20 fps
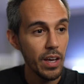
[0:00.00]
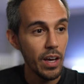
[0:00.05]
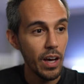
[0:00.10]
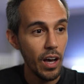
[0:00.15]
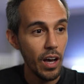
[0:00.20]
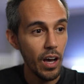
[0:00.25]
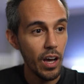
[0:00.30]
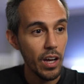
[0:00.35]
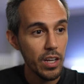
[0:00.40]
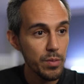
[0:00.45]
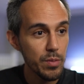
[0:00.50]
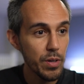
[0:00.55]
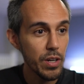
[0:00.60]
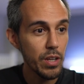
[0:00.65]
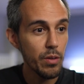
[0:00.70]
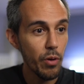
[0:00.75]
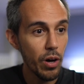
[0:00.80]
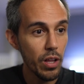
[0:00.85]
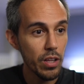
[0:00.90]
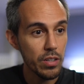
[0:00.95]
Community
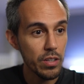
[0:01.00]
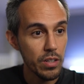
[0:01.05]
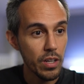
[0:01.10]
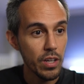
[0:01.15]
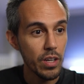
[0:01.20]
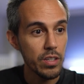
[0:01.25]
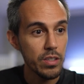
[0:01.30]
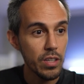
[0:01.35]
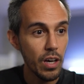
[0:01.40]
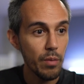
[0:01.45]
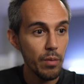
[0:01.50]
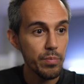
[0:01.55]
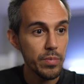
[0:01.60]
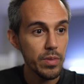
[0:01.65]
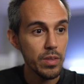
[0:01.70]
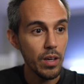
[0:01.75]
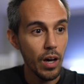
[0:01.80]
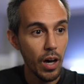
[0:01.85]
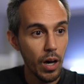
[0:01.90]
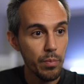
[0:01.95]
wallet topped
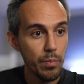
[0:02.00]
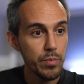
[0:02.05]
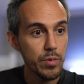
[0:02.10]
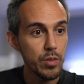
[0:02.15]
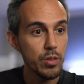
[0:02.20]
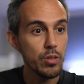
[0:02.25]
up to